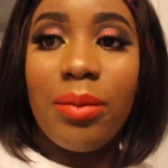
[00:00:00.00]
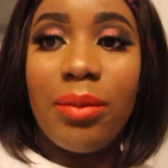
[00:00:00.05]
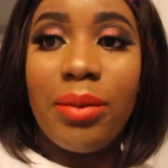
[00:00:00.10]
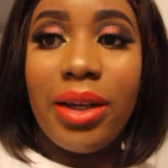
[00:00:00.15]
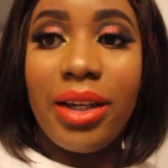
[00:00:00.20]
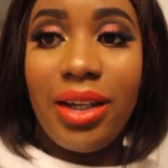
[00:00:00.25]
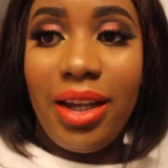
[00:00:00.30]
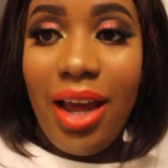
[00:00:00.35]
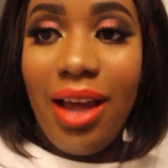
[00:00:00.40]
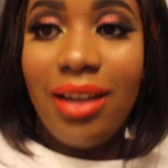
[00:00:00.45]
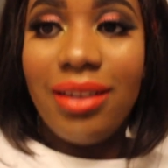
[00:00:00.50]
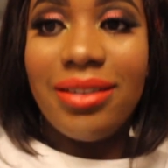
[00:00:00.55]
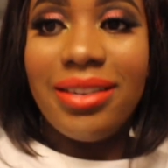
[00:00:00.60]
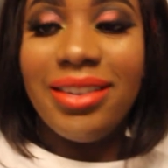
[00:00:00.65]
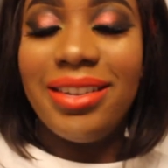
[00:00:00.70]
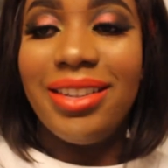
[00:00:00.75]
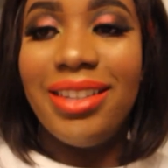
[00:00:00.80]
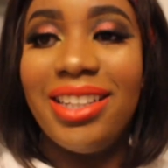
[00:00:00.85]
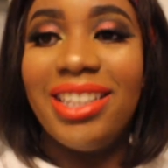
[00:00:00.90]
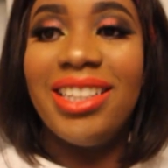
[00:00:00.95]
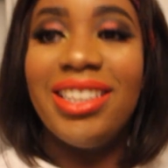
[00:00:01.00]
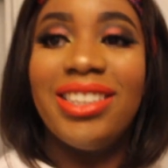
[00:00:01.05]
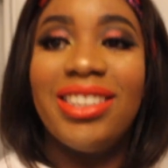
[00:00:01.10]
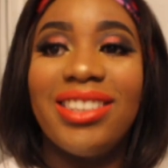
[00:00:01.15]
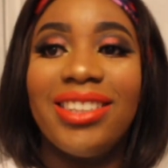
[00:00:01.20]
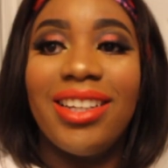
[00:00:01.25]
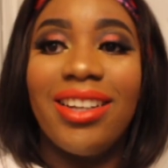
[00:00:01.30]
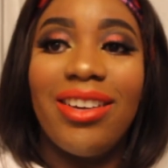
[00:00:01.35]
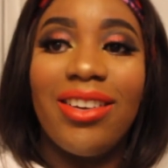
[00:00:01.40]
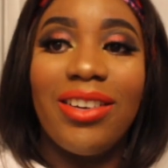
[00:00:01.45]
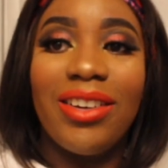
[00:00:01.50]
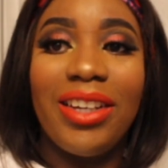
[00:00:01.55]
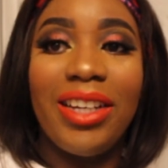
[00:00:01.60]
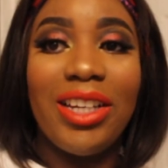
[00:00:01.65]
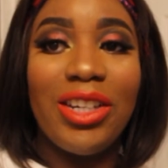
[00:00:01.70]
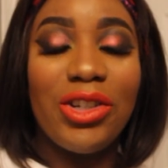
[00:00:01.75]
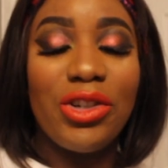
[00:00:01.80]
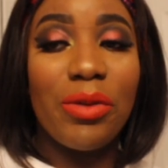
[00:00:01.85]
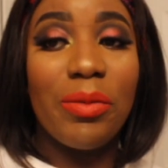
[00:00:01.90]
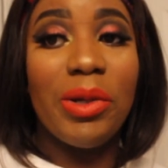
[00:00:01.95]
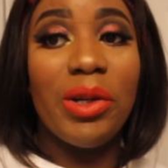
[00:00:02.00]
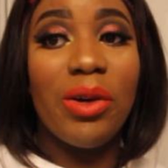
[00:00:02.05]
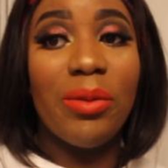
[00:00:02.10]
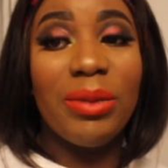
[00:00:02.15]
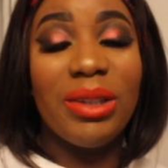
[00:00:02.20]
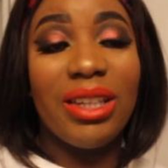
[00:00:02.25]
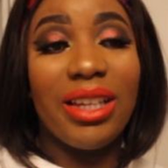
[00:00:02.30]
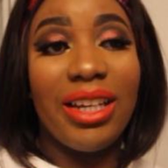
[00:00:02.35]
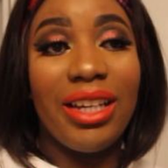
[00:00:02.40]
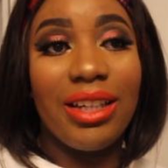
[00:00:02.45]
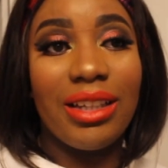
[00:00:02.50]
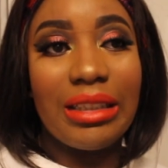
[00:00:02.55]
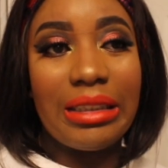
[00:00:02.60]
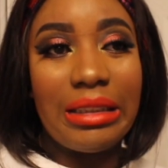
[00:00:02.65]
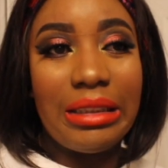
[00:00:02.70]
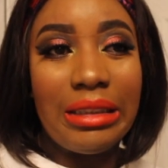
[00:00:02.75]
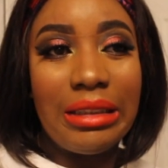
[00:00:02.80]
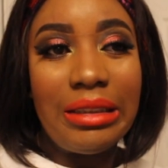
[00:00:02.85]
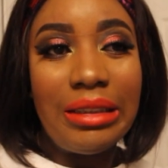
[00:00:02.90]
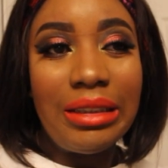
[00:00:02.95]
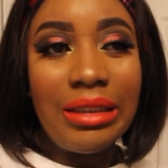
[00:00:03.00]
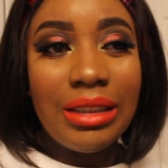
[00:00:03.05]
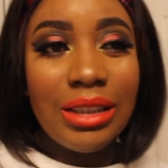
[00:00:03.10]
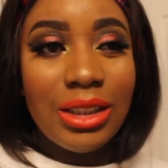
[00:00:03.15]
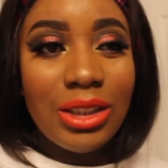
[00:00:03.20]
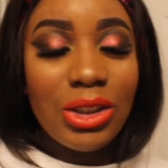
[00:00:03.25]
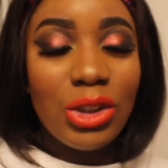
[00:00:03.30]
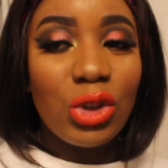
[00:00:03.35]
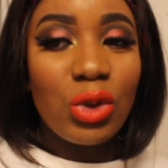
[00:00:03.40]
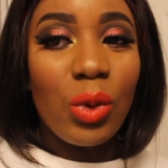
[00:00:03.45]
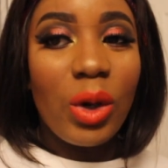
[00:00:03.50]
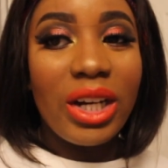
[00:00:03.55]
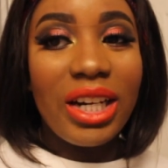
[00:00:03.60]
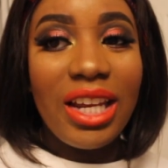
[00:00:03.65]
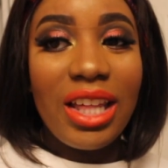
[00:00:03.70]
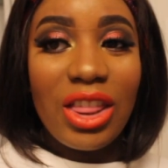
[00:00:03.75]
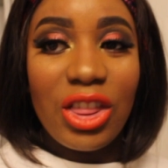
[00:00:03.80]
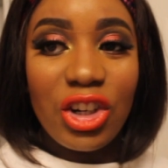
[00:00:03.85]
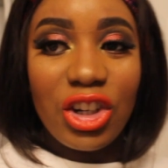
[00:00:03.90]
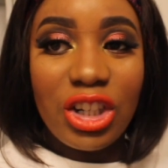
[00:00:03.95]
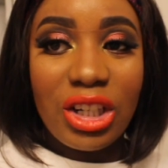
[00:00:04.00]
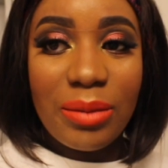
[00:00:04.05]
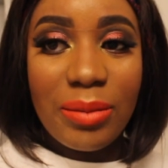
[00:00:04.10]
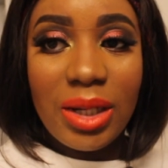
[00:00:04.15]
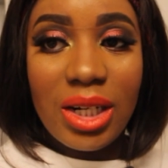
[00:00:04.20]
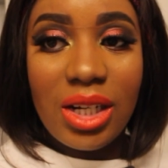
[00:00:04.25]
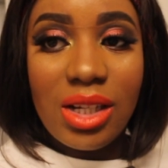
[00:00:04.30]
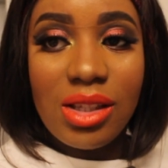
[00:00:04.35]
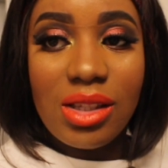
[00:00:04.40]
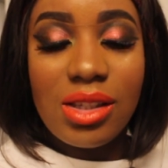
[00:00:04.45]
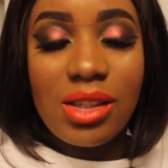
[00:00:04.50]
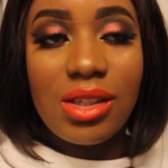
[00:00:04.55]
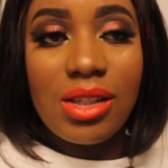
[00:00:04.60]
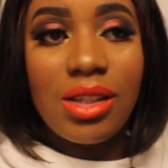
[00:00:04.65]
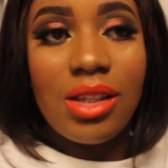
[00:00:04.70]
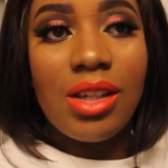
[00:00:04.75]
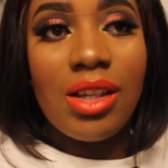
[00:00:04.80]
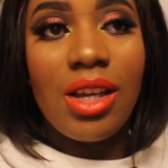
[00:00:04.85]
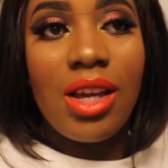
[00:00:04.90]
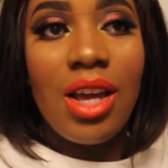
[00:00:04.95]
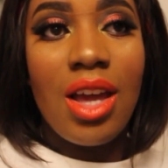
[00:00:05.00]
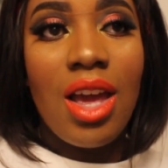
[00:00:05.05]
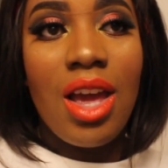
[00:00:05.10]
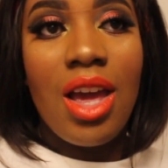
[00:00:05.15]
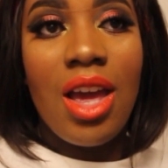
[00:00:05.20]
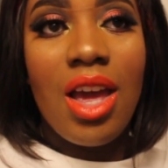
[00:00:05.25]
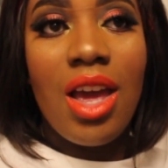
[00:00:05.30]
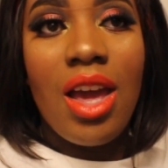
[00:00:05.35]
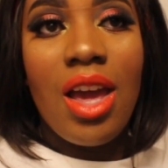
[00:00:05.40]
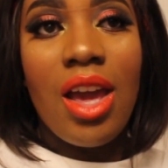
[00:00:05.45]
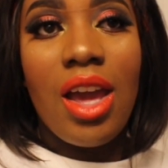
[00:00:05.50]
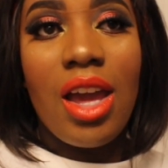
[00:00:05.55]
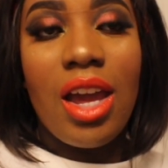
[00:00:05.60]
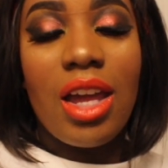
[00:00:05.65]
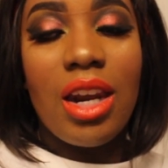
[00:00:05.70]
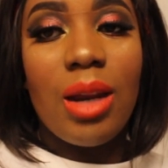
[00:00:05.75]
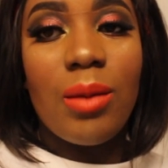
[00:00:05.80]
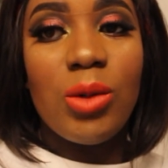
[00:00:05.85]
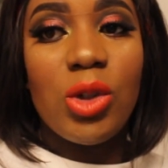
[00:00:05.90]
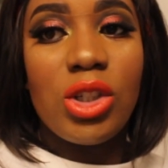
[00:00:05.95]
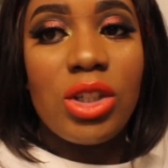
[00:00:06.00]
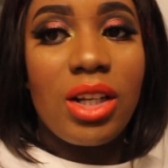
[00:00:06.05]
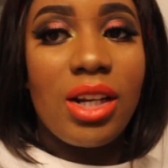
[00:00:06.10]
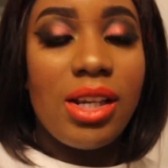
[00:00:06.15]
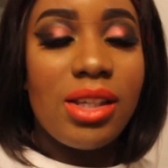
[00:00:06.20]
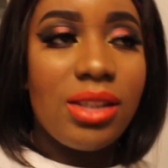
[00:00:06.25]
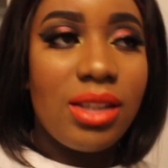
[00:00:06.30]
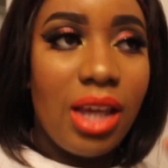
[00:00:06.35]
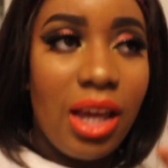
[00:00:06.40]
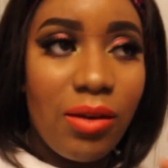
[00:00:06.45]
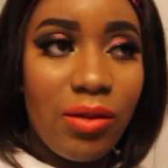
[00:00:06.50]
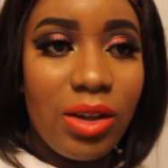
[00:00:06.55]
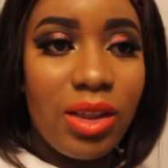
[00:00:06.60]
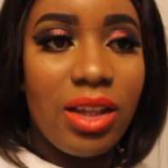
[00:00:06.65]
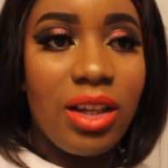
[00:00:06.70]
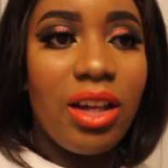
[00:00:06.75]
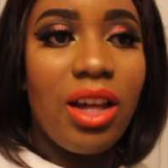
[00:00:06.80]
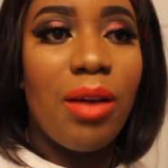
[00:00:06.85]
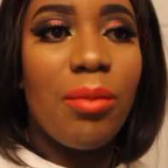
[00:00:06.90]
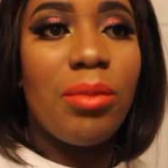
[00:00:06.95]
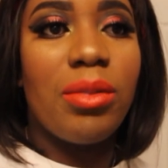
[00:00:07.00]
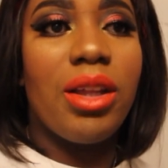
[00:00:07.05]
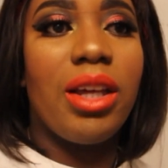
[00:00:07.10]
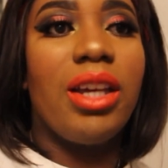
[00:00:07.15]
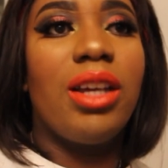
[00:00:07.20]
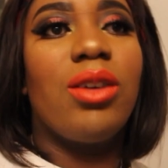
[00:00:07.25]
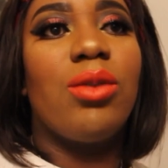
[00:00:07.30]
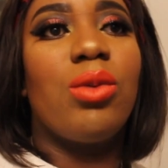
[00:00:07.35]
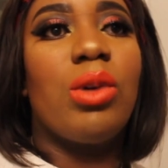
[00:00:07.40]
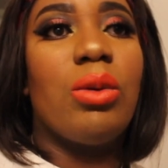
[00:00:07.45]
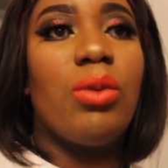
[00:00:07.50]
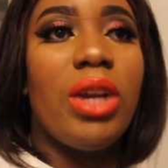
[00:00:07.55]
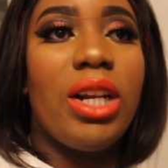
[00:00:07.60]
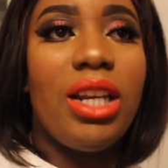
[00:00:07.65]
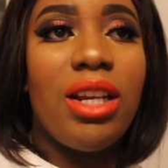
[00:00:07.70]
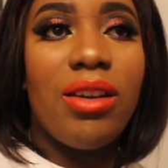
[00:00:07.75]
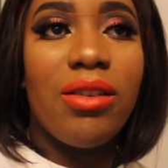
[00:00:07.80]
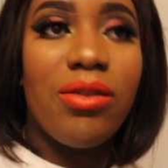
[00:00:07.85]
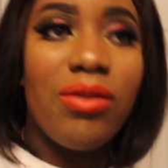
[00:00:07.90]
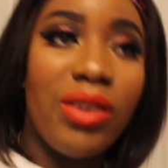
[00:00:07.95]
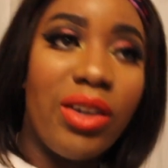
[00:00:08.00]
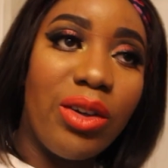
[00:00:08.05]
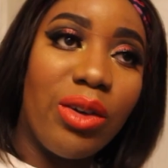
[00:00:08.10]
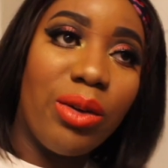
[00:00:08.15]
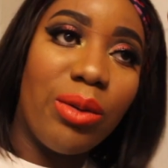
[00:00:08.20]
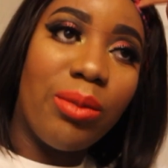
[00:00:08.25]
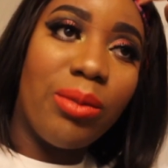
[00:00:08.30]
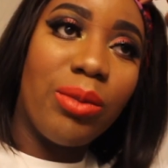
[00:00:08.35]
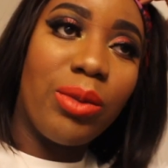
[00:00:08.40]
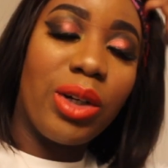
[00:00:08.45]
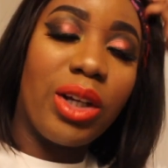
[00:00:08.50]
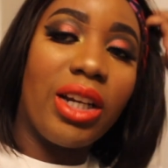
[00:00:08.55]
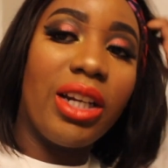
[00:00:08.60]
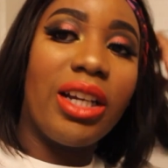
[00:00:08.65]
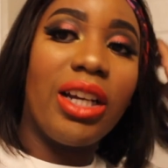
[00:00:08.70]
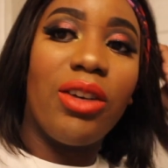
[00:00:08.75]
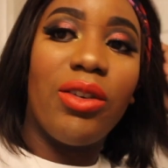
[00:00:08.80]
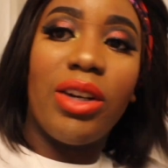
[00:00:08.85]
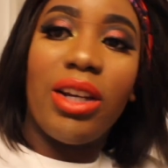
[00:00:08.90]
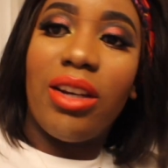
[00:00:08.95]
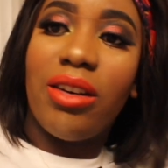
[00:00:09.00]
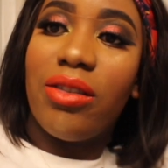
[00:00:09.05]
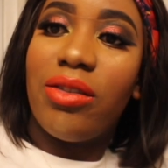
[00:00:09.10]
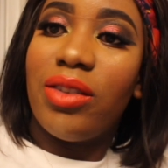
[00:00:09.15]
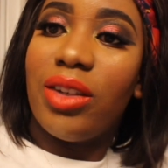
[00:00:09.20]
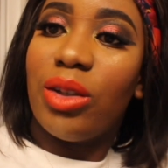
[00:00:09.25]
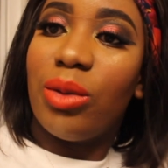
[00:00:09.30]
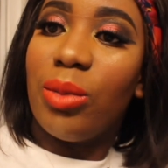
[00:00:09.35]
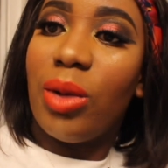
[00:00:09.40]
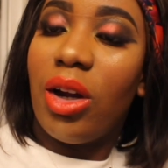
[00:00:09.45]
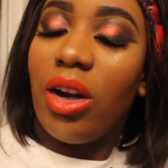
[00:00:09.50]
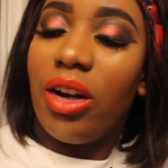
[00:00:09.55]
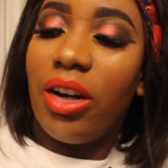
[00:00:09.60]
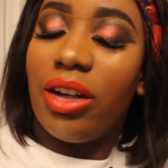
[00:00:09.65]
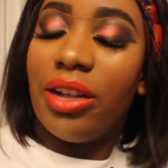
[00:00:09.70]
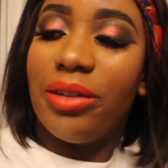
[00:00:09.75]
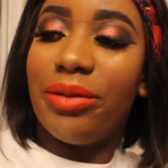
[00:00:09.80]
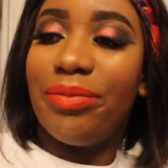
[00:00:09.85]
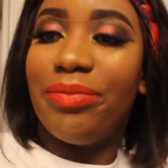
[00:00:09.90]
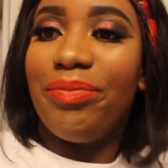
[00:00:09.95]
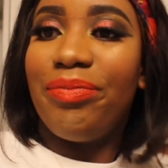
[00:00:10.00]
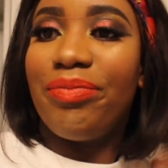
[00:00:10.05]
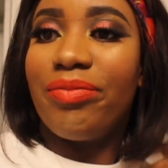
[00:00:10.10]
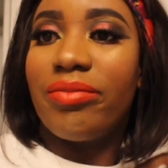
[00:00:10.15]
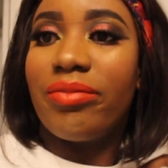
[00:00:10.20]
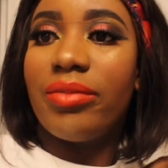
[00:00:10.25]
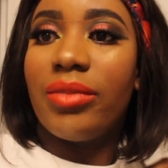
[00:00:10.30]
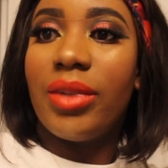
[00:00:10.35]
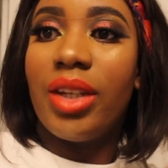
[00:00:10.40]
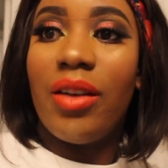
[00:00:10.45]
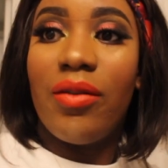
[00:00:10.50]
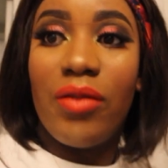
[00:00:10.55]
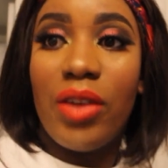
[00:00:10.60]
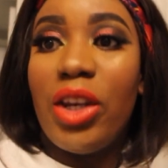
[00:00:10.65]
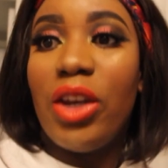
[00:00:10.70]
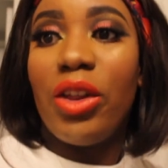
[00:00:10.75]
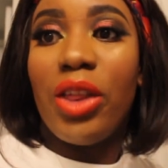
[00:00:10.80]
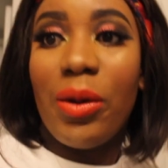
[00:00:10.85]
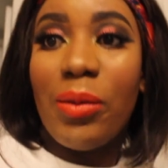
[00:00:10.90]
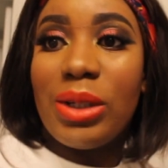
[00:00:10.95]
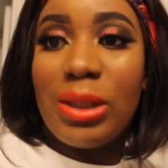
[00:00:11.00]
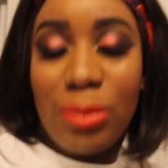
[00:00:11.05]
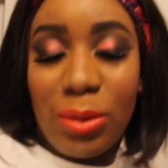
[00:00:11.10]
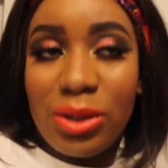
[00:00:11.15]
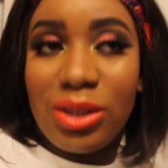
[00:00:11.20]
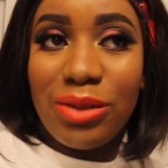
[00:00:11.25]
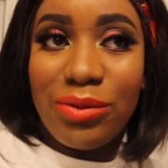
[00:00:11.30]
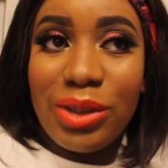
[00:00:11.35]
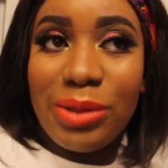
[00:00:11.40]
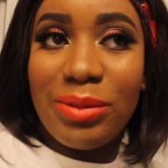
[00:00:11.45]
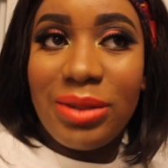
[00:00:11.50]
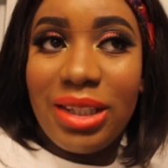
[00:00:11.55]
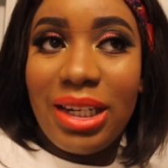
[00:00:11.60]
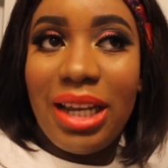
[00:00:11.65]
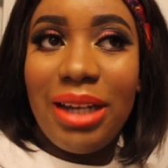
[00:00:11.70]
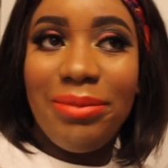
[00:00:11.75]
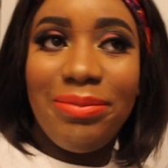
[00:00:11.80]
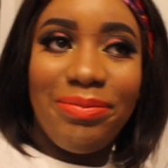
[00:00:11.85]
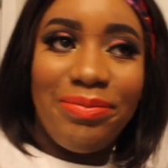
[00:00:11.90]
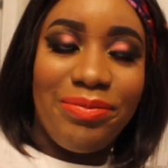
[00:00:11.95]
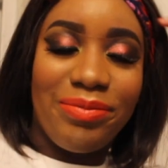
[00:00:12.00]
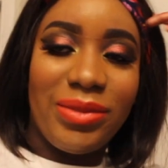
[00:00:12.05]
But yeah, so he should be home in like twenty to thirty minutes. And I'm just going to set everything up like we're ready to film. We're going to get ready to film our video that we're supposed to film today.